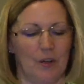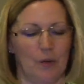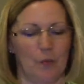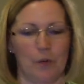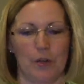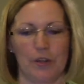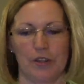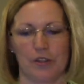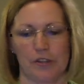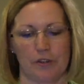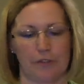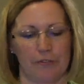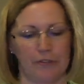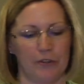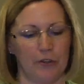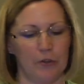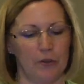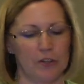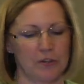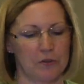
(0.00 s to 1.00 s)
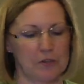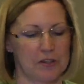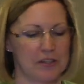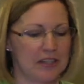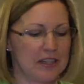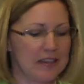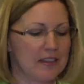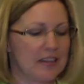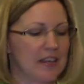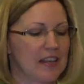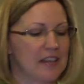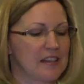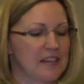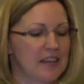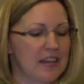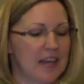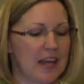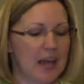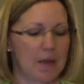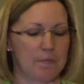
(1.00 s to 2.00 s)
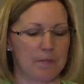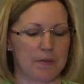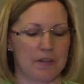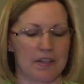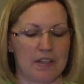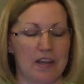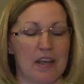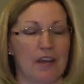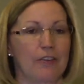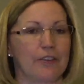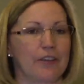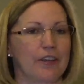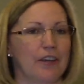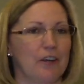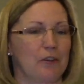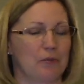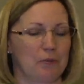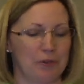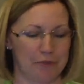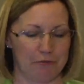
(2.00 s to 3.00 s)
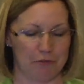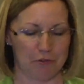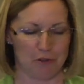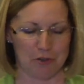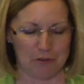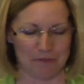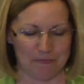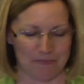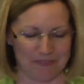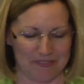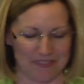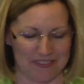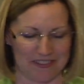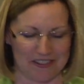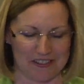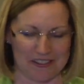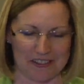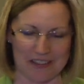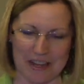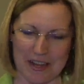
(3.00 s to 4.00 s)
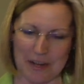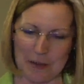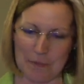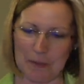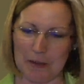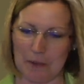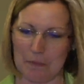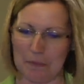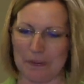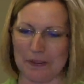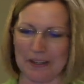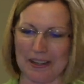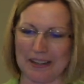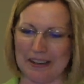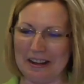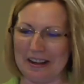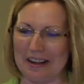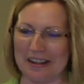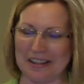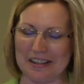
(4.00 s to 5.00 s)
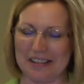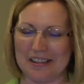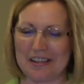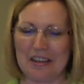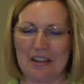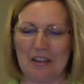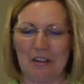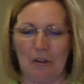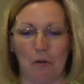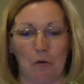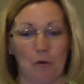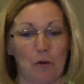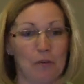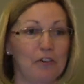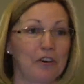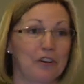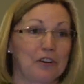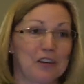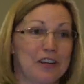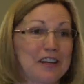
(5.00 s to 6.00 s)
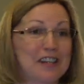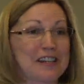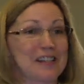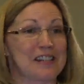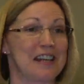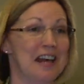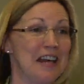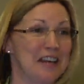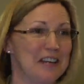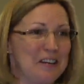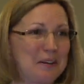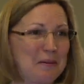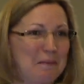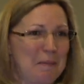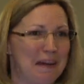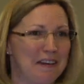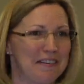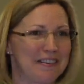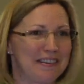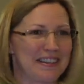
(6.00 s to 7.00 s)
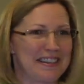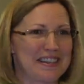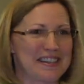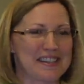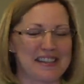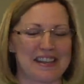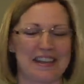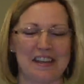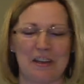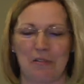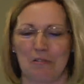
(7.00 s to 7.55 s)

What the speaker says: Well, there's a few interesting things that happen in healthcare reform. There's a lot of people at odds or very excited about this.